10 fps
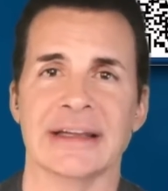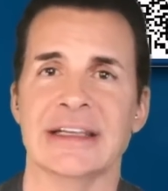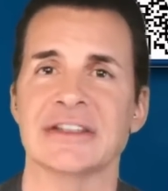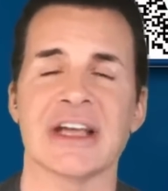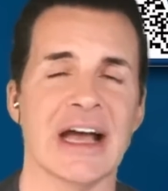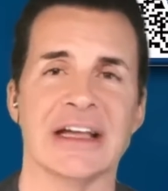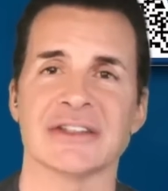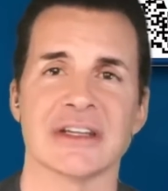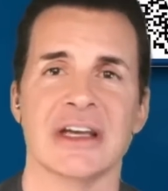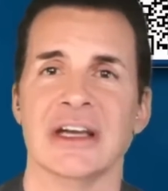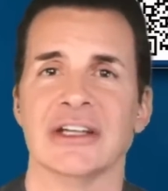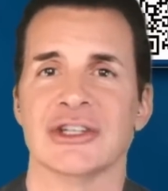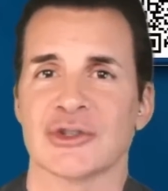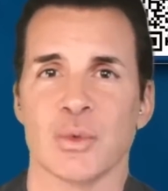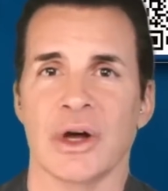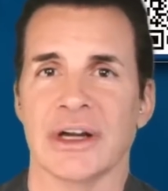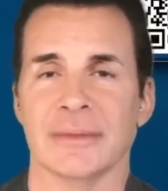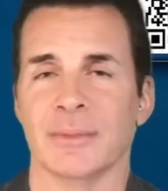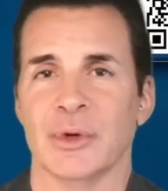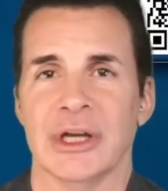And these guys just want
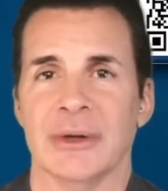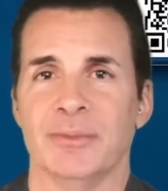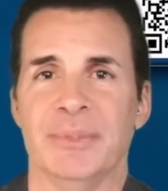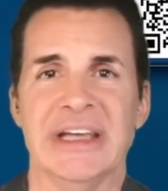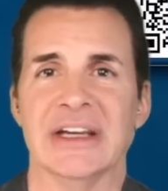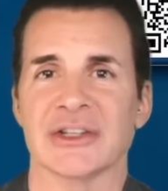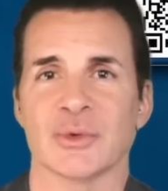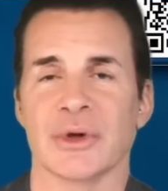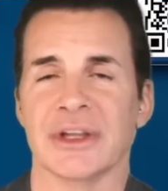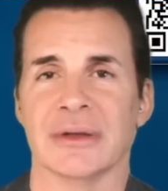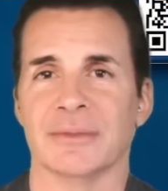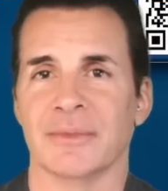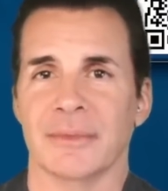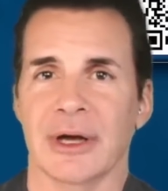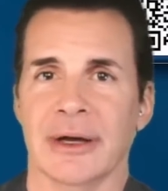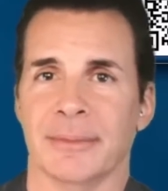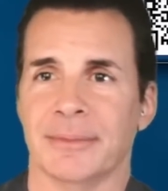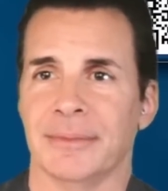to beat us with a, a,